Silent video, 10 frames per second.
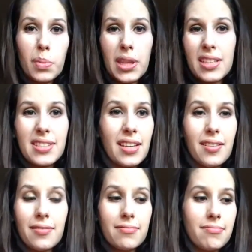but that's it.
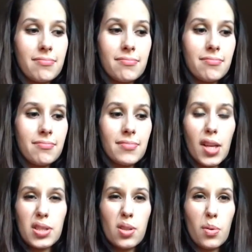
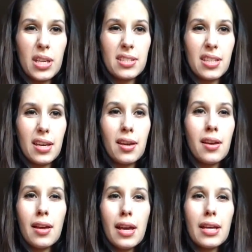That's so easy.
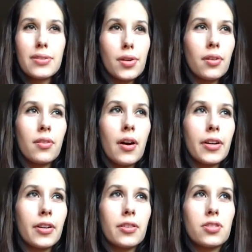It took
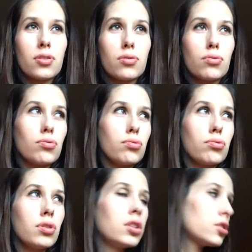longer to
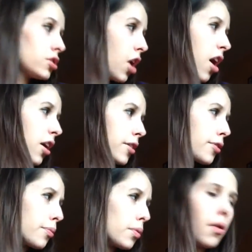talk
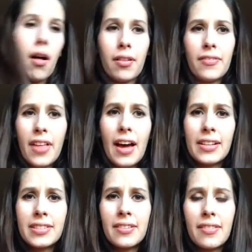through all of
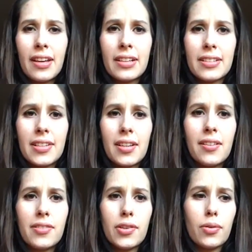that than it did
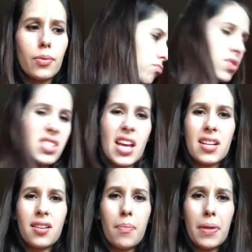to set
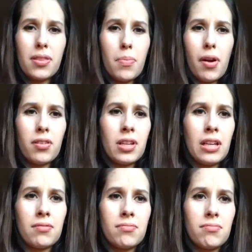it up at the party.
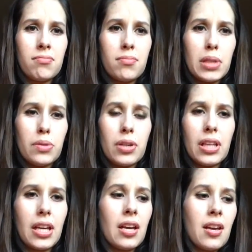I mean,
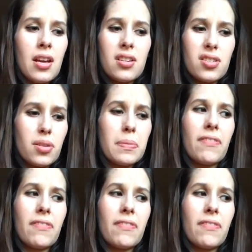really, it took me